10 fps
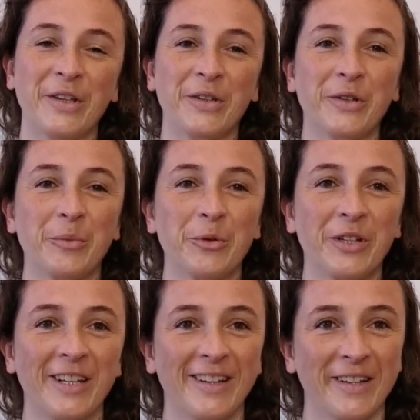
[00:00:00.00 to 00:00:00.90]
Good
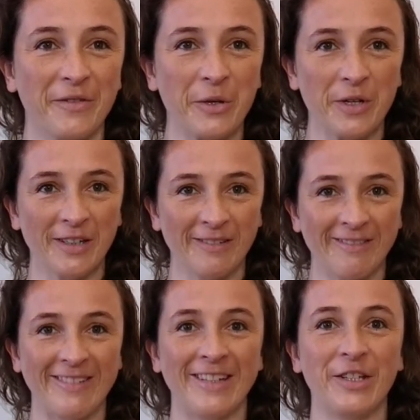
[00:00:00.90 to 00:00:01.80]
morning, everyone.
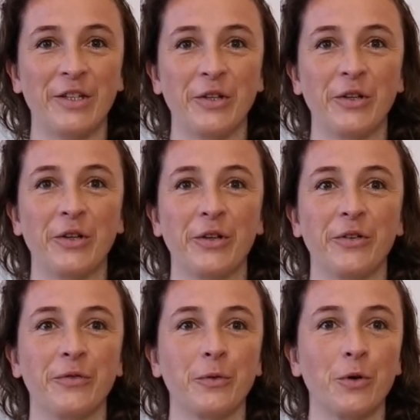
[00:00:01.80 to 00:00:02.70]
Thank
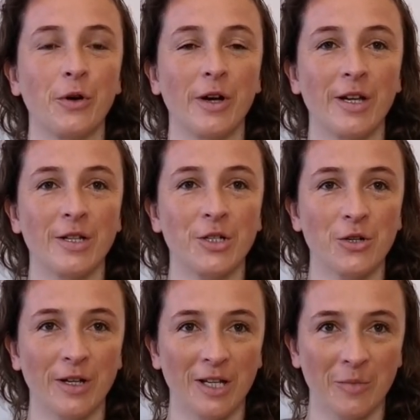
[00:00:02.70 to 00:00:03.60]
you for
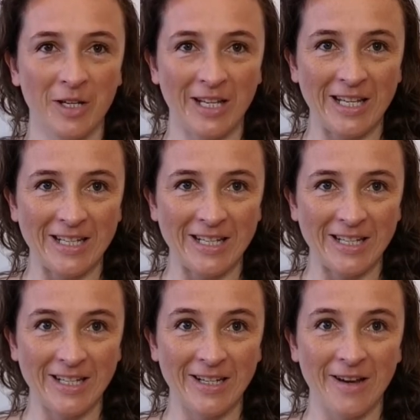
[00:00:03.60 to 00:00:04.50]
joining me
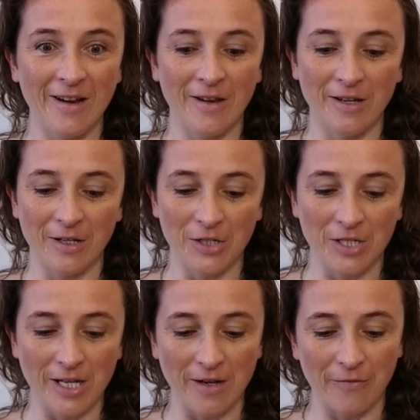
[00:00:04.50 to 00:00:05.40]
here
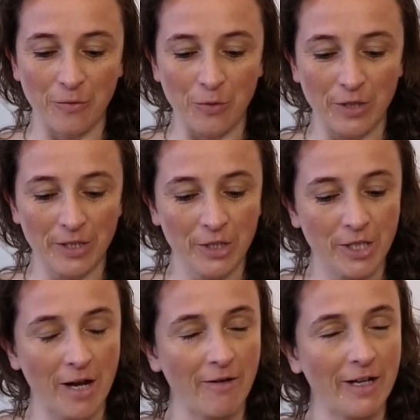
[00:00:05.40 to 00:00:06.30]
today for this
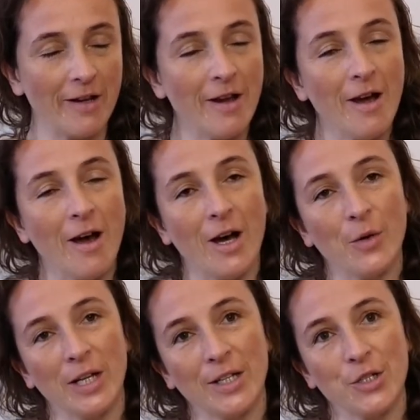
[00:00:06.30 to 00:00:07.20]
sharing. I
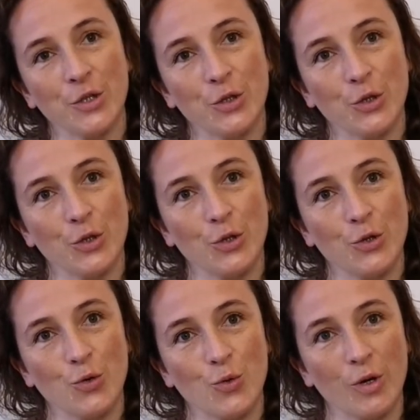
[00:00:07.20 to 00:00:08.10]
would like to
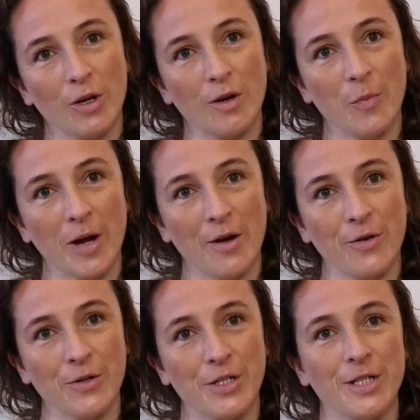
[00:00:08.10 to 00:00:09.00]
talk
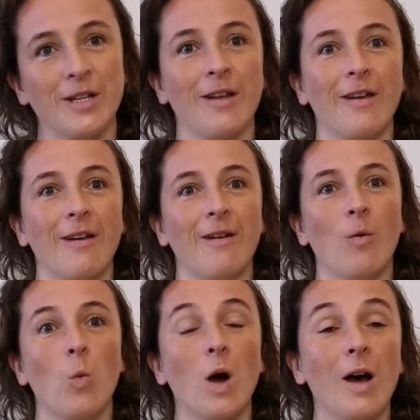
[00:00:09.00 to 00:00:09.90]
about
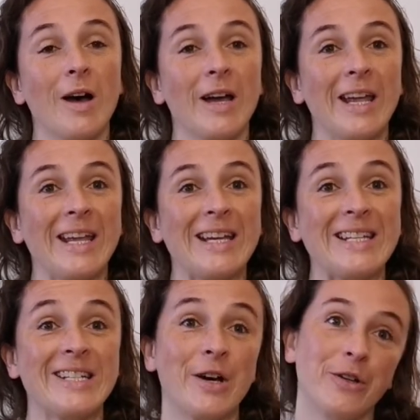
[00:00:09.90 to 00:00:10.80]
why
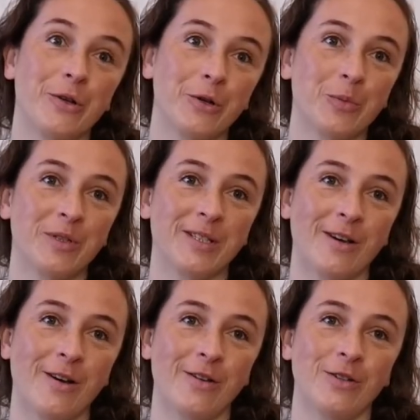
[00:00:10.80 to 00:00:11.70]
Thai yoga
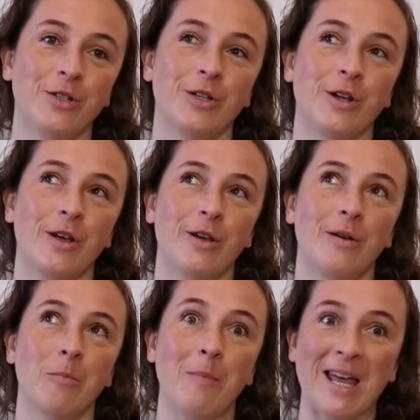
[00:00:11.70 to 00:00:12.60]
massage
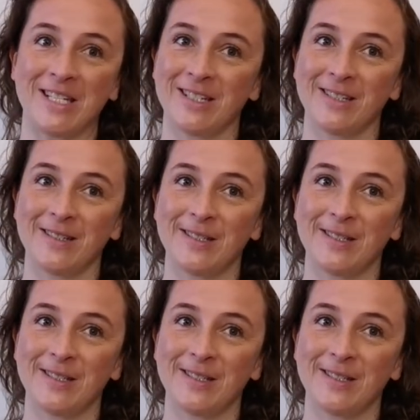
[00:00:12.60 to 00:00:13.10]
matters.